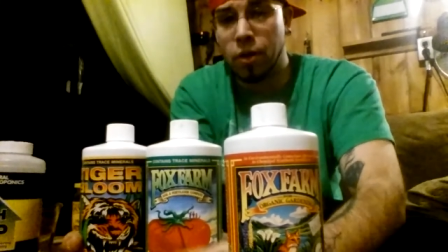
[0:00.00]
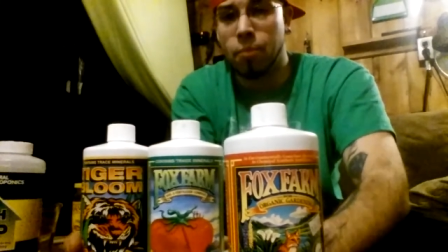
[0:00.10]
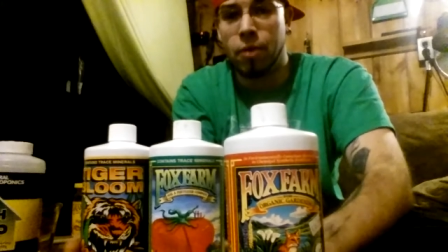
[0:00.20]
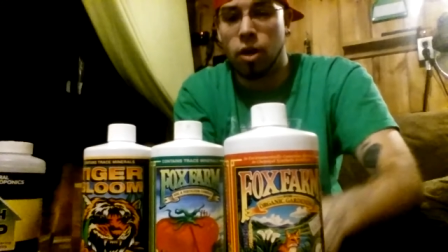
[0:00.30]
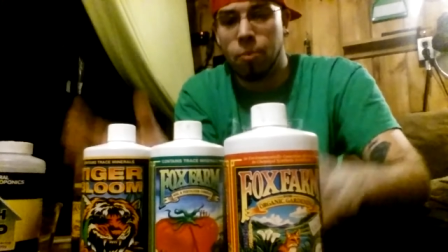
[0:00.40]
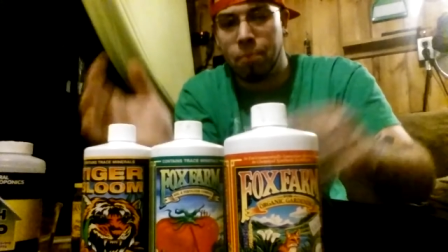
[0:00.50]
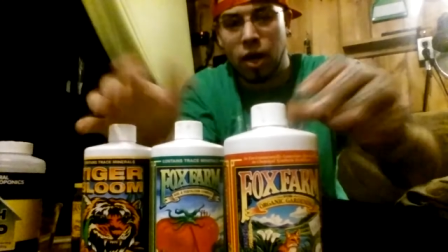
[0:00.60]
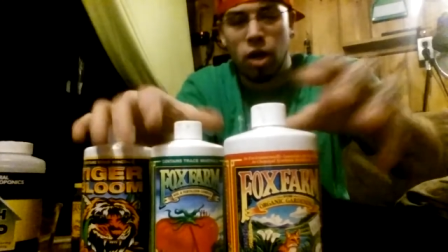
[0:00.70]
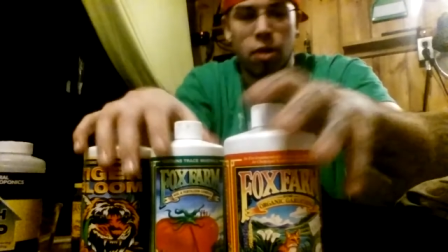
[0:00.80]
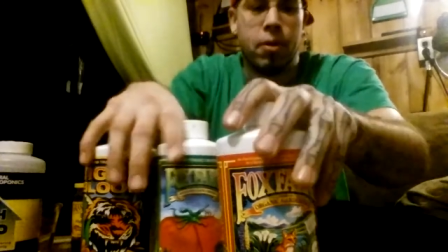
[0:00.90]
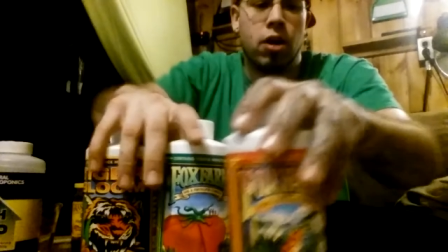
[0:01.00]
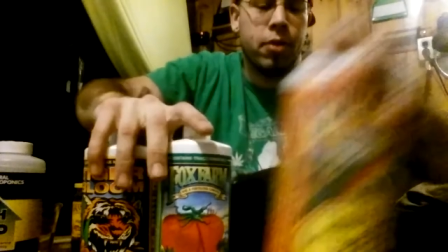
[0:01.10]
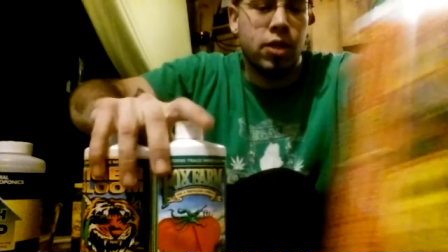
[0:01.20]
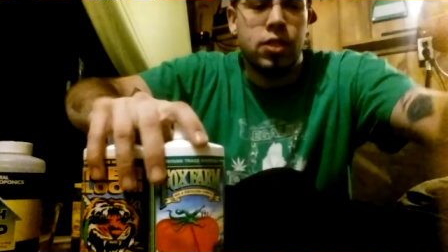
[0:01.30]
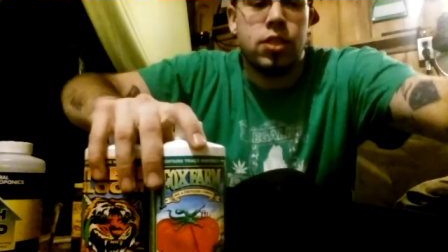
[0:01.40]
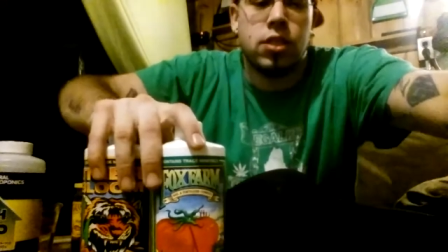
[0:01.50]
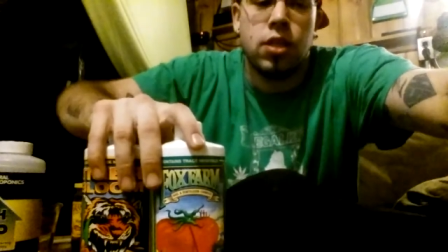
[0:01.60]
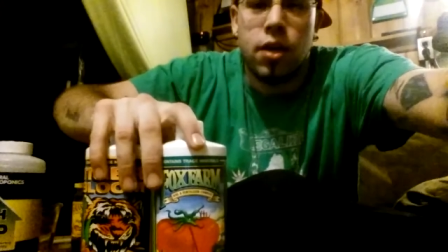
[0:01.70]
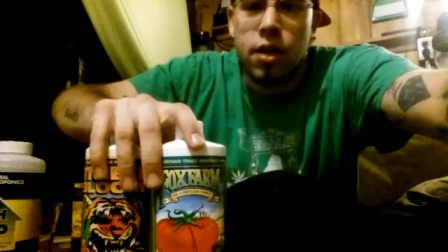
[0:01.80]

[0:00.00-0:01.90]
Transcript: Bigger, better buds.